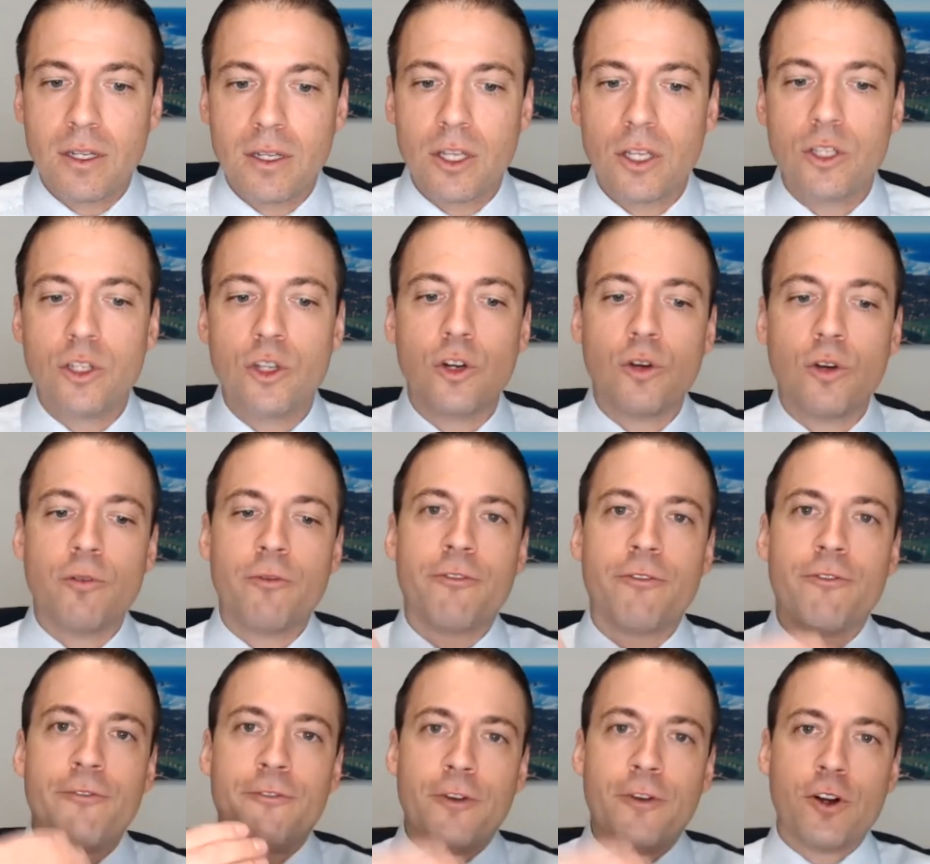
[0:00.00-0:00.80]

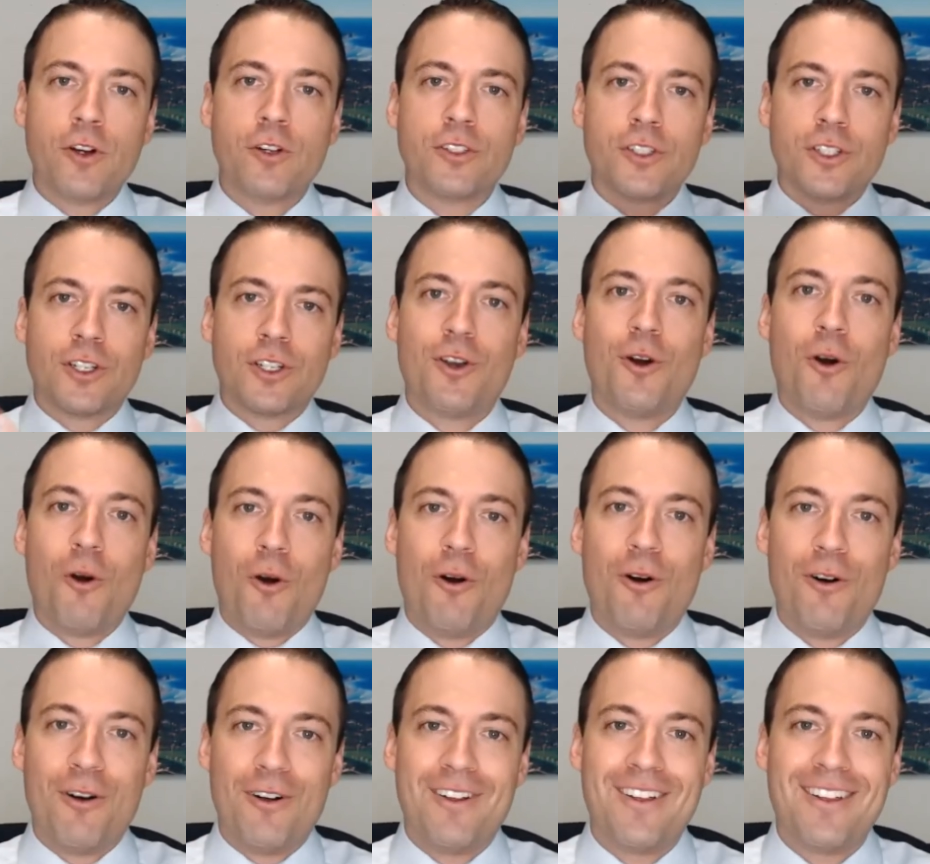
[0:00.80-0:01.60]
Your first
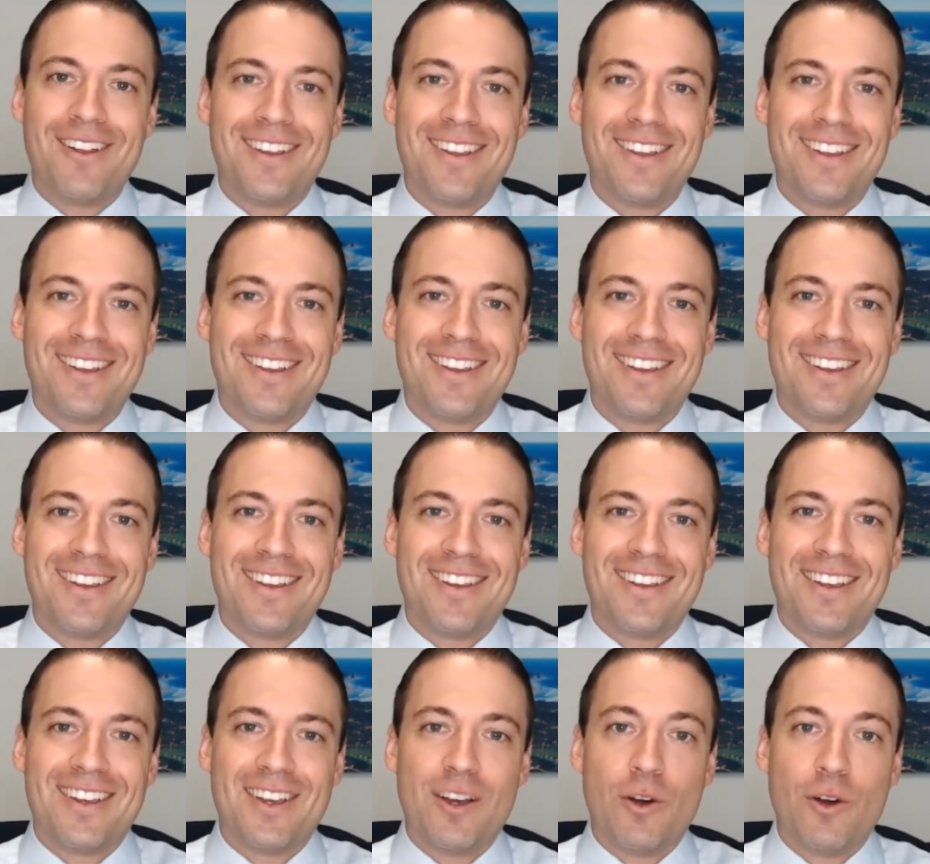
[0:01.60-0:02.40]
goal,
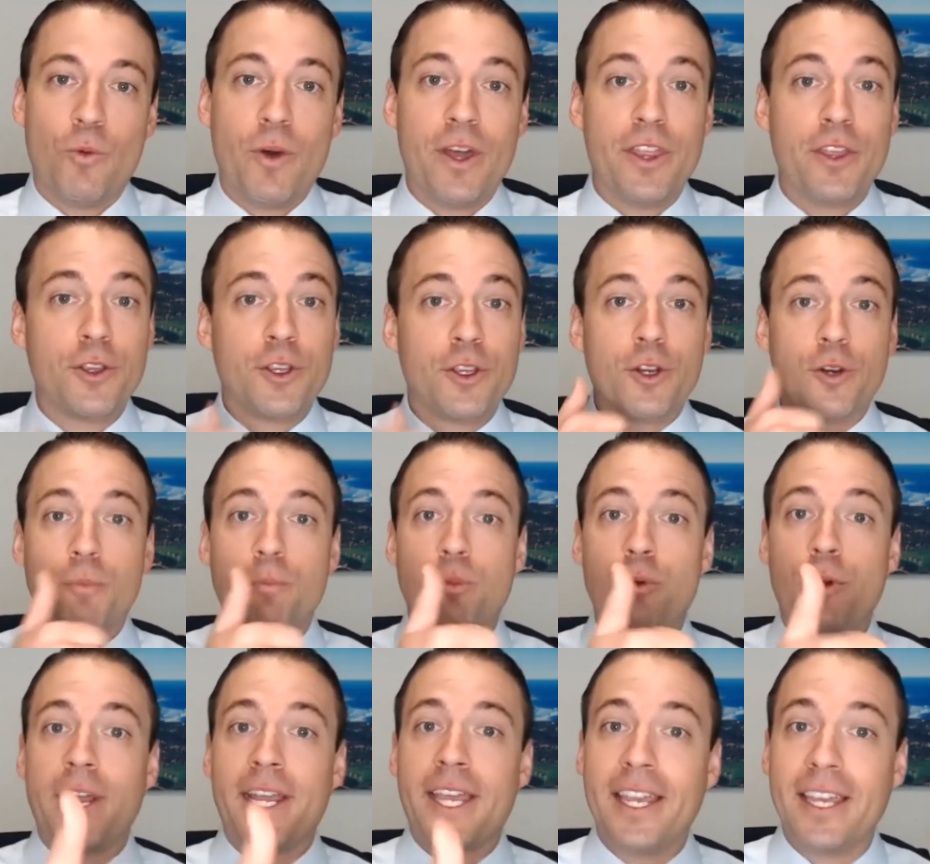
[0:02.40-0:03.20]
whether you're
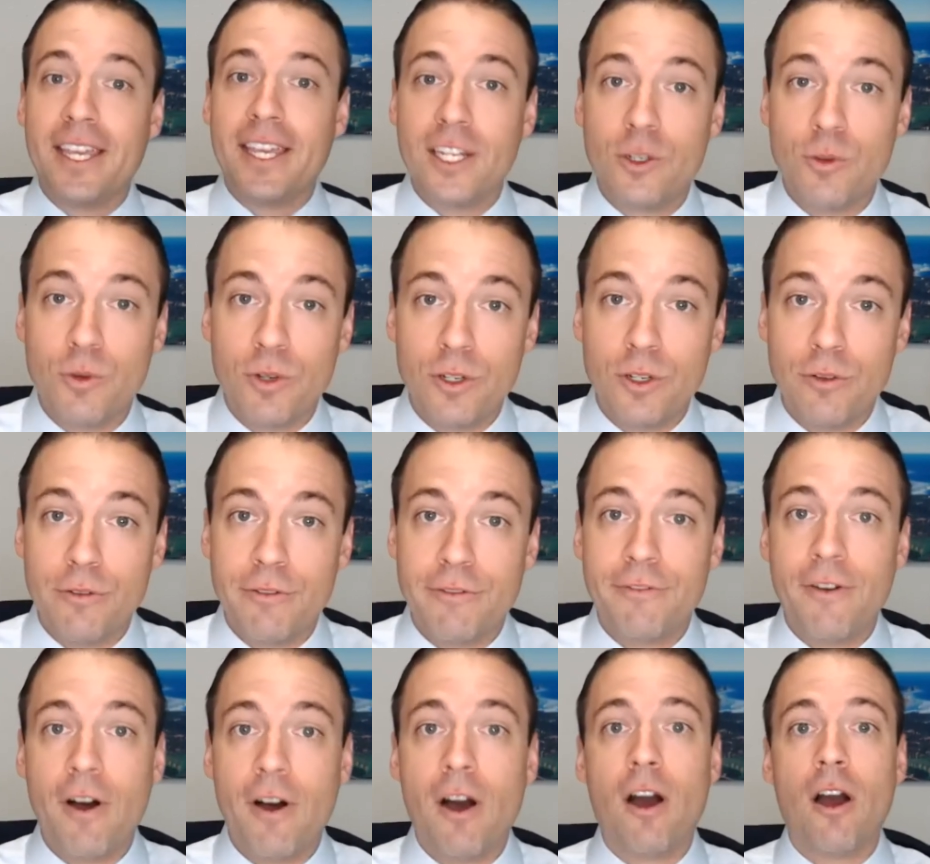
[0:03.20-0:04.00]
breaking into a new
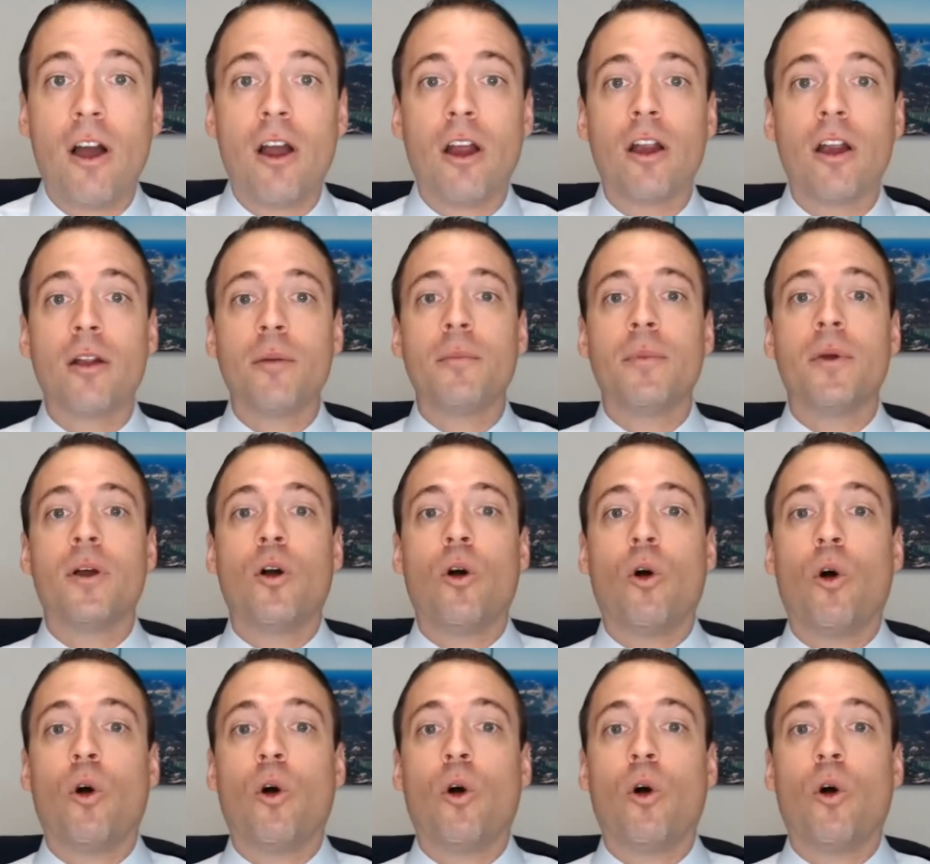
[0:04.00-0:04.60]
farm